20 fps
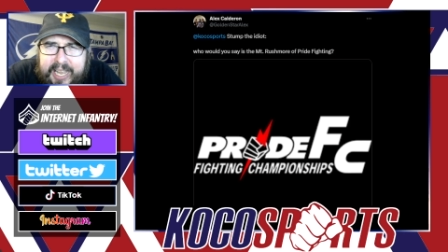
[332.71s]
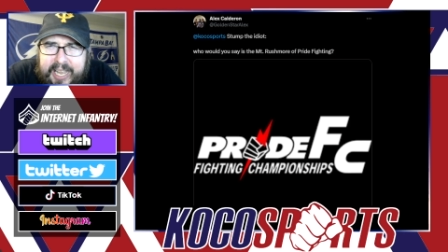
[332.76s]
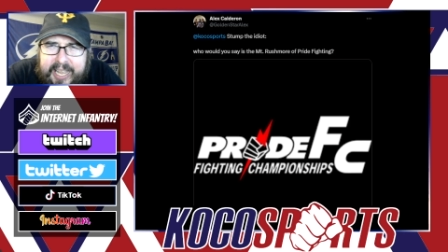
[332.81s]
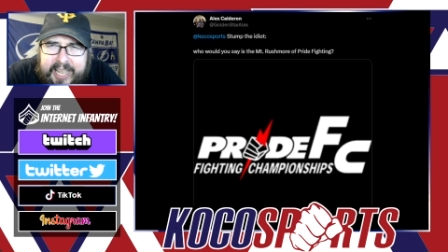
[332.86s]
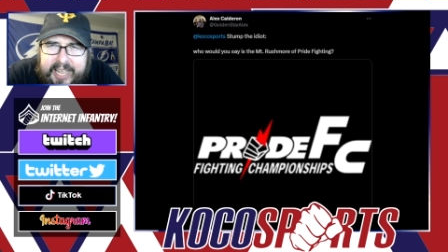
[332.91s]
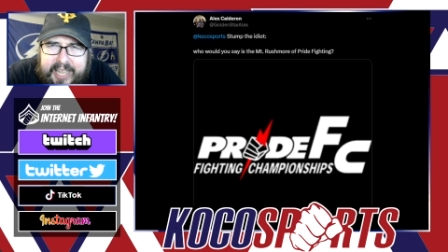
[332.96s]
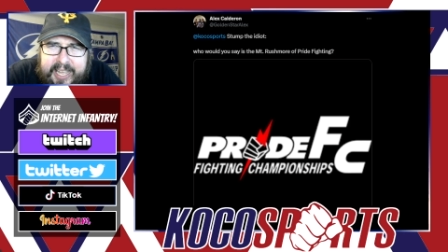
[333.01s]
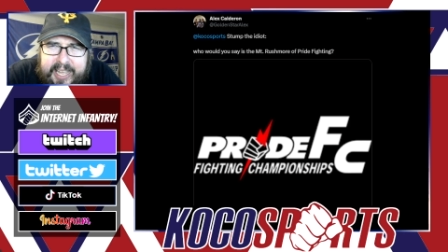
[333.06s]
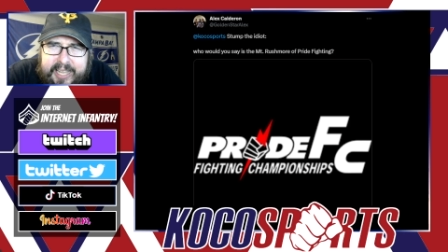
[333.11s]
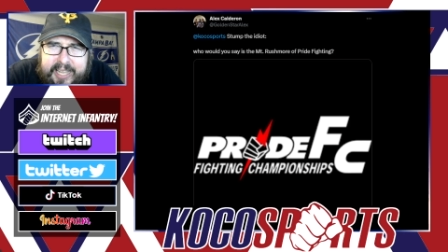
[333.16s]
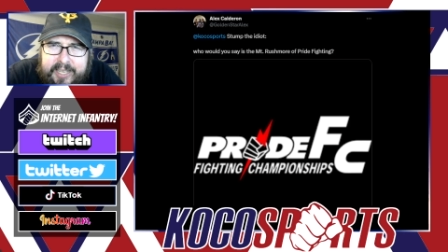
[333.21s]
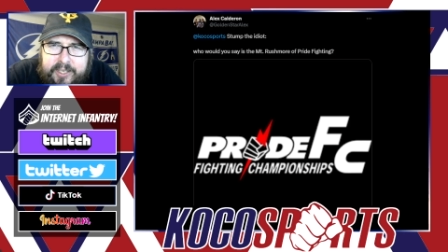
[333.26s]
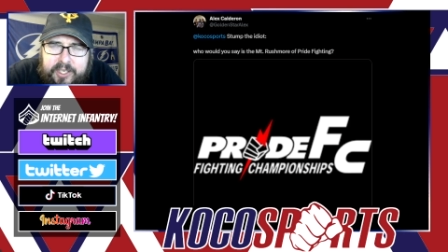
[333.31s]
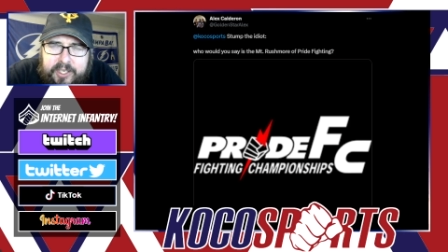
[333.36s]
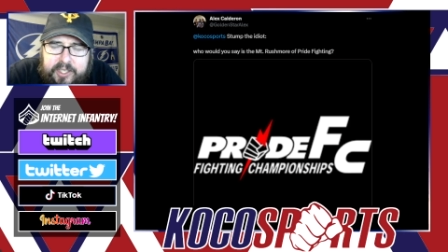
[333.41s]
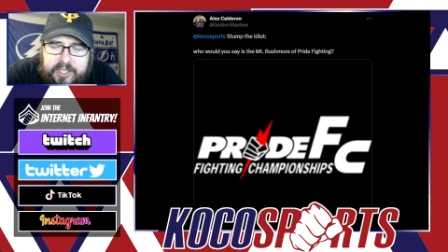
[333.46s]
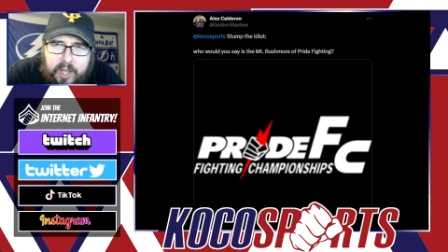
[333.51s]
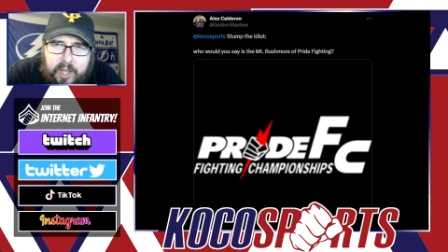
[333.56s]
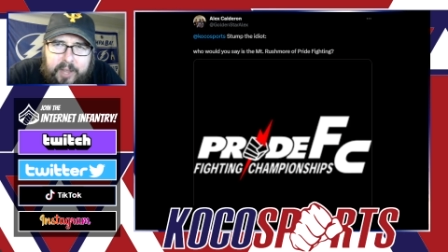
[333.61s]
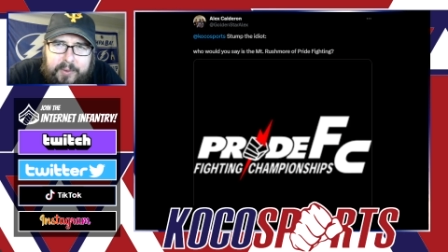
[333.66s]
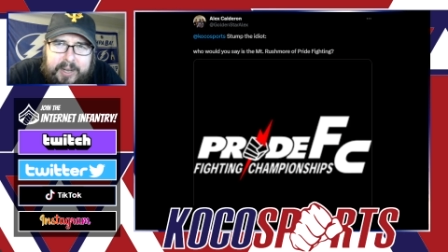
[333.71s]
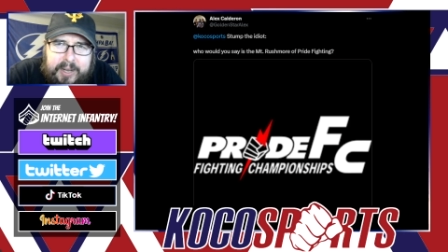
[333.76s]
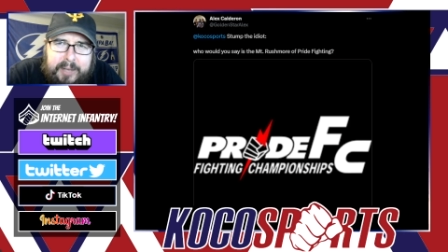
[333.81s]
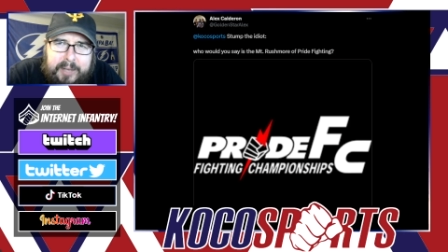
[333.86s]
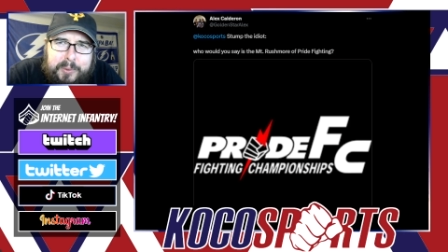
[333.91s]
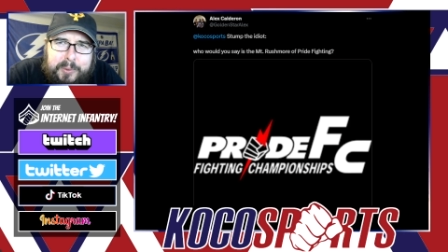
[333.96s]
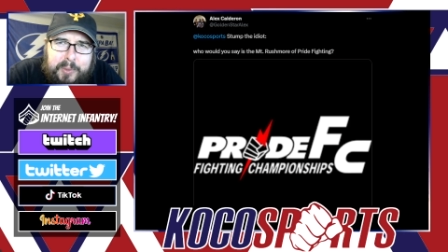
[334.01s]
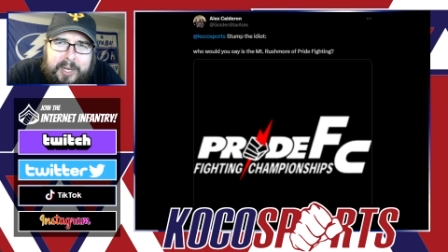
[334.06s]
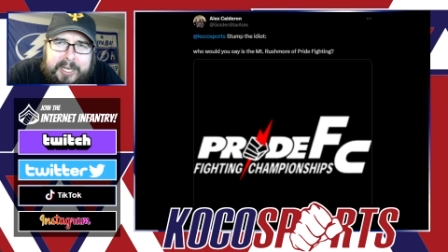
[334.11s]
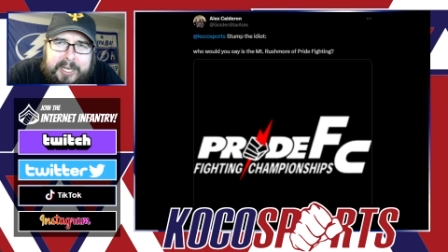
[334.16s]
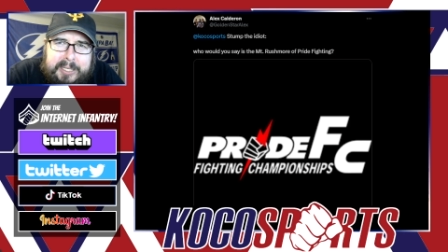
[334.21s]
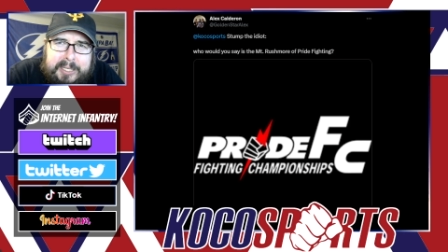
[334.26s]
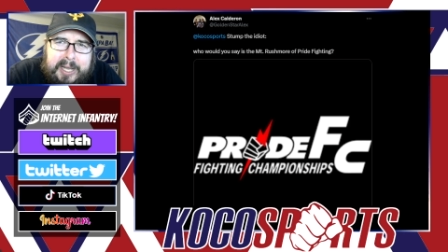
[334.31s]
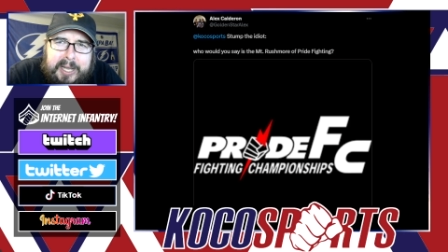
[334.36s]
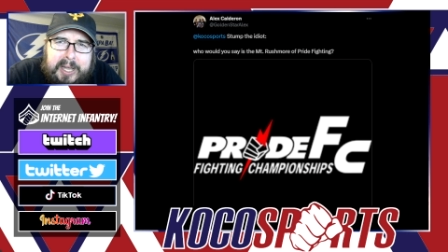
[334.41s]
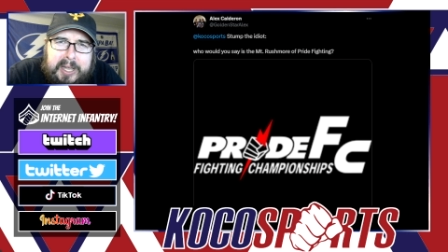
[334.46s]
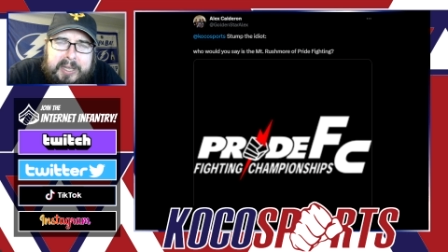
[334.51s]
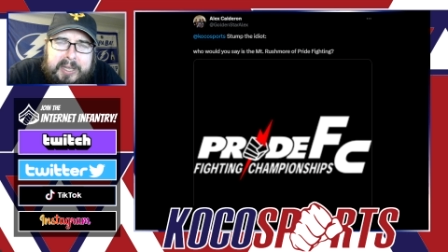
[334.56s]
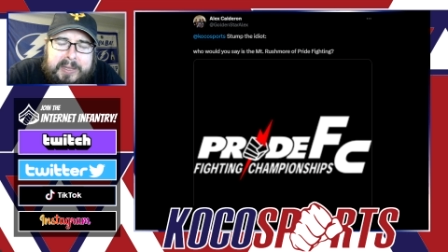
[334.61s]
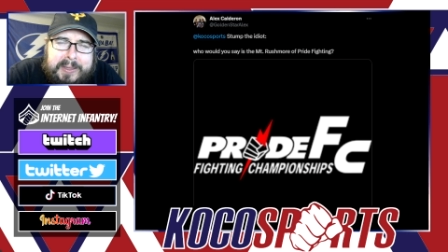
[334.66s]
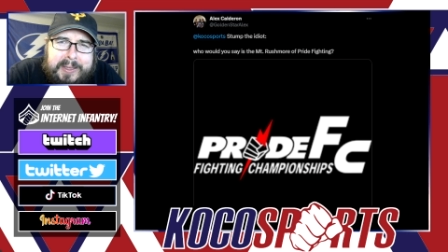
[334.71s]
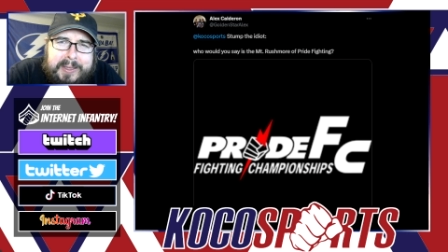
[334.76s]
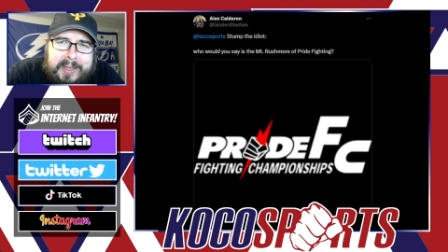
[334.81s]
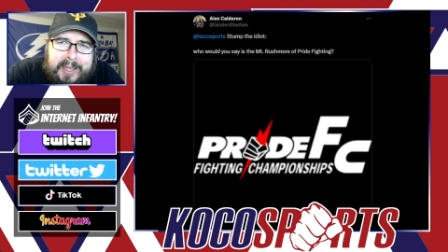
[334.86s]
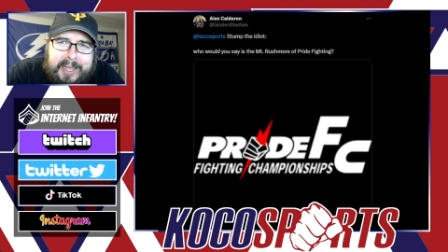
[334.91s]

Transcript: and just all around great guy.